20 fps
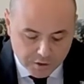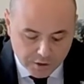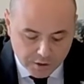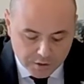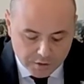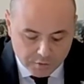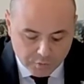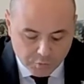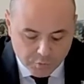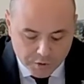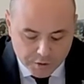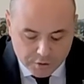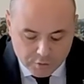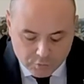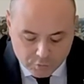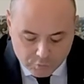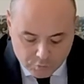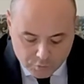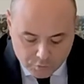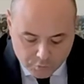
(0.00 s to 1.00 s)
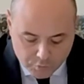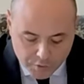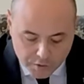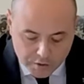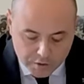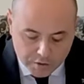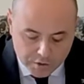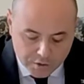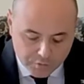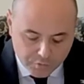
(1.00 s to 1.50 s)
and we
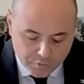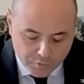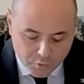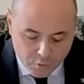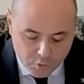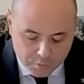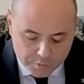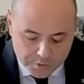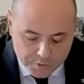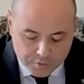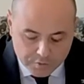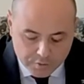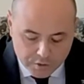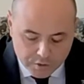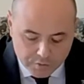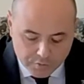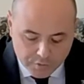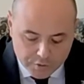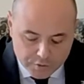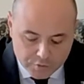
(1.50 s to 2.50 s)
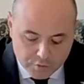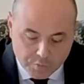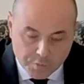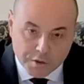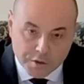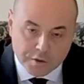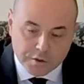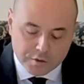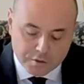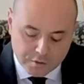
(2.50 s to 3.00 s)
quickly inform the relevant
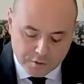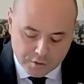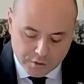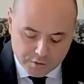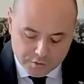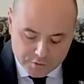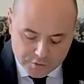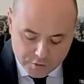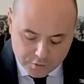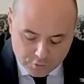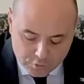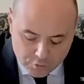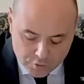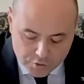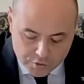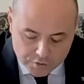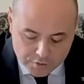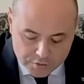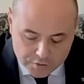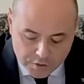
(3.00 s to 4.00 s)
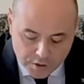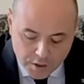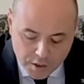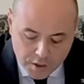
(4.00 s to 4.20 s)
Romanian institutions